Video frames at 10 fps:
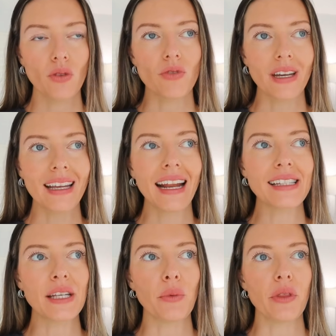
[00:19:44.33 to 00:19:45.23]

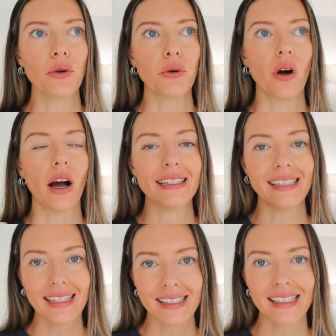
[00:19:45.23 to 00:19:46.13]
reconnecting with your
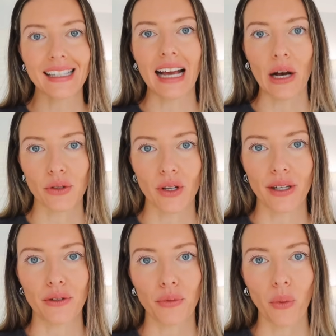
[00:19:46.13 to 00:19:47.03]
identity
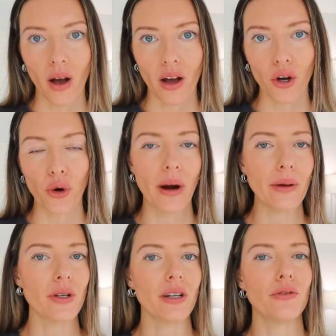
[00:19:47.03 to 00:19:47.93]
outside of work or
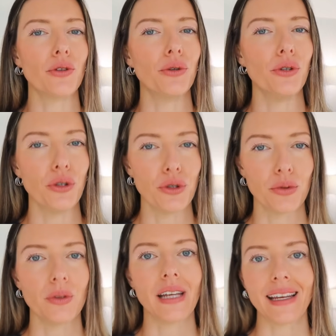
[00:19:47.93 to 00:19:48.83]
outside of your
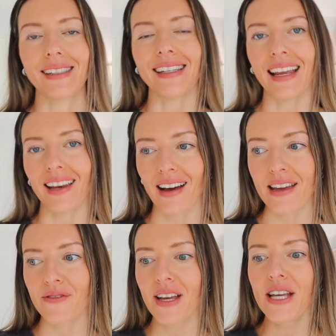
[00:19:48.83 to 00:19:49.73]
usual day-to-day
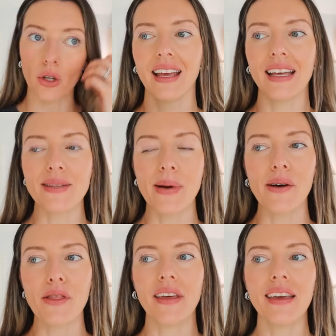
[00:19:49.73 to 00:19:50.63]
life. It's
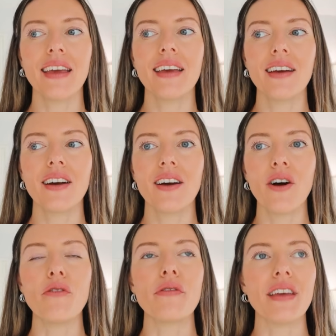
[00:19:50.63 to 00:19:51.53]
about thinking
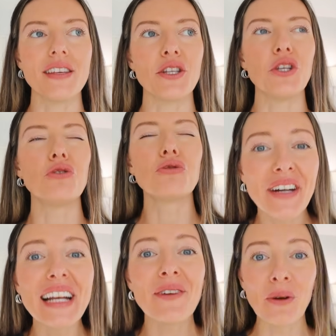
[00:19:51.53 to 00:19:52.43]
of things that you
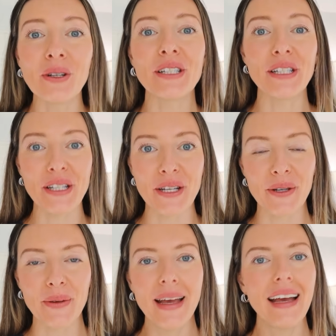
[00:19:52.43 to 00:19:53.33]
really want to
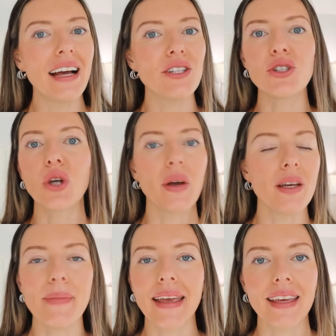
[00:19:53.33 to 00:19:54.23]
do and just going
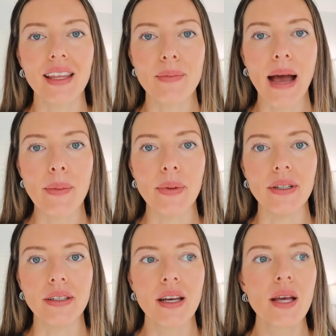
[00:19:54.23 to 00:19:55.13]
and making them
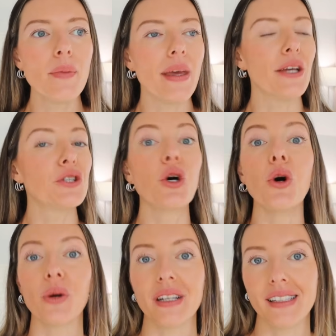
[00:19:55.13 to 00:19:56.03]
happen. Being a
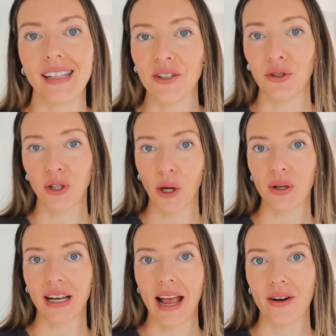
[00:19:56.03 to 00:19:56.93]
tourist in your
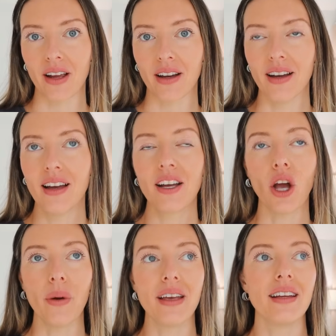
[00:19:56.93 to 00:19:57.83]
local area,
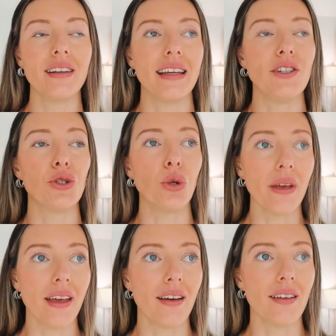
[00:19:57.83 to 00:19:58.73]
going and
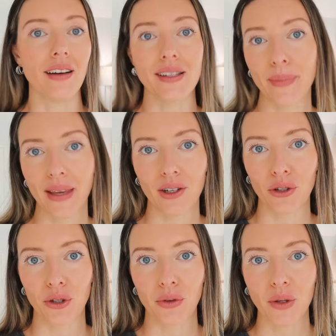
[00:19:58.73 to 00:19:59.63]
enjoying a nice meal
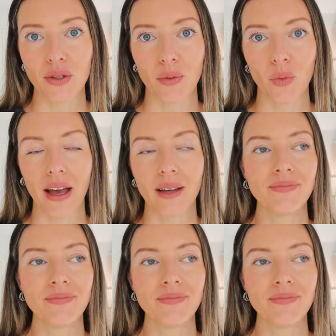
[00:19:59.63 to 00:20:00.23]
on your own somewhere.